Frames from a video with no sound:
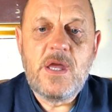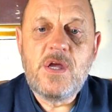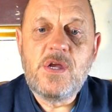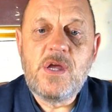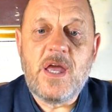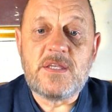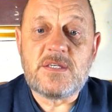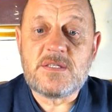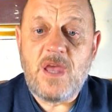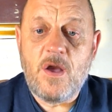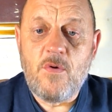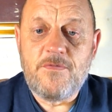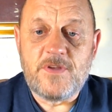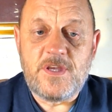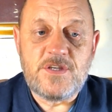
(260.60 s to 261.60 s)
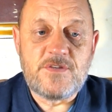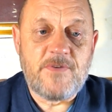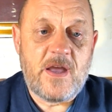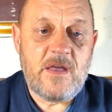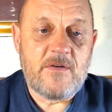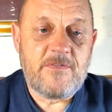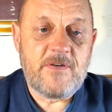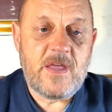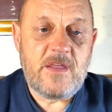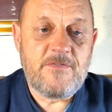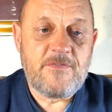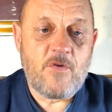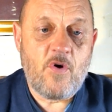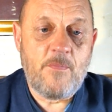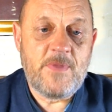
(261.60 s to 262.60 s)
itself reached via ferry
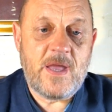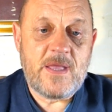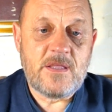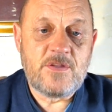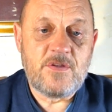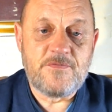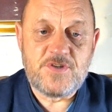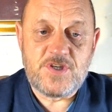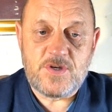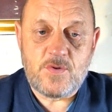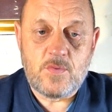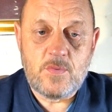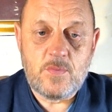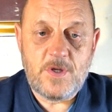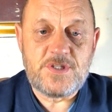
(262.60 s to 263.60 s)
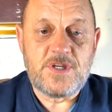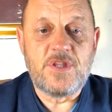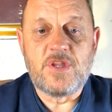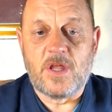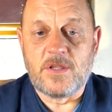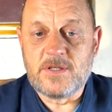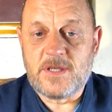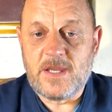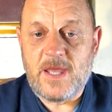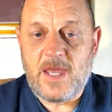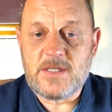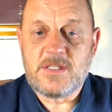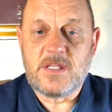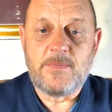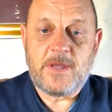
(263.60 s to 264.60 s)
from the island of Shield, which in turn connects
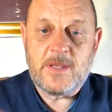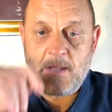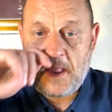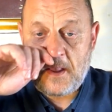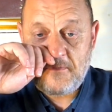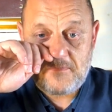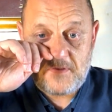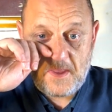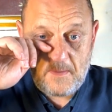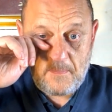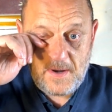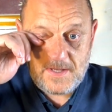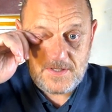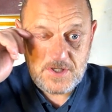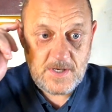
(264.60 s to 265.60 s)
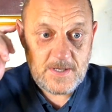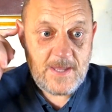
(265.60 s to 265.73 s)
to the mainland via a bridge,